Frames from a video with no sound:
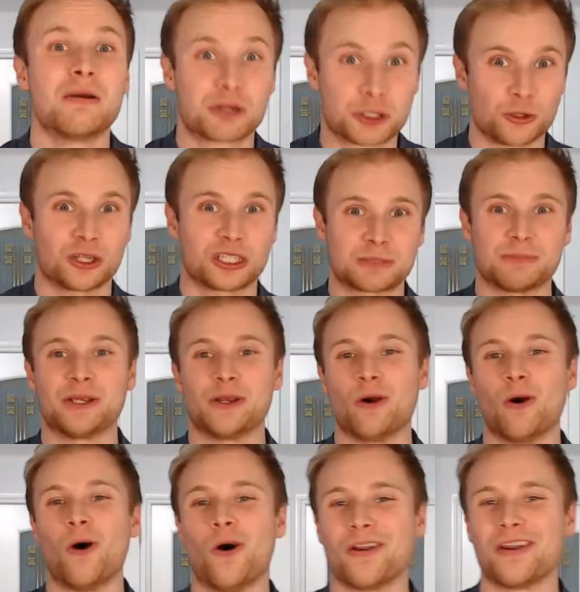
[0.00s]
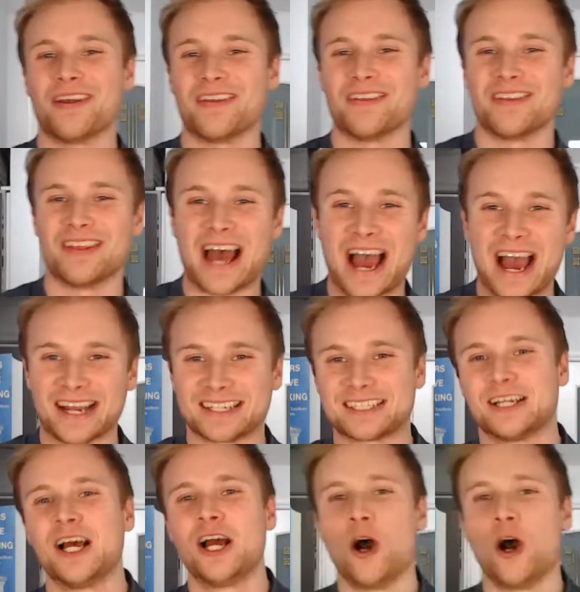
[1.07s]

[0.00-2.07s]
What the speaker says: Trust me on that.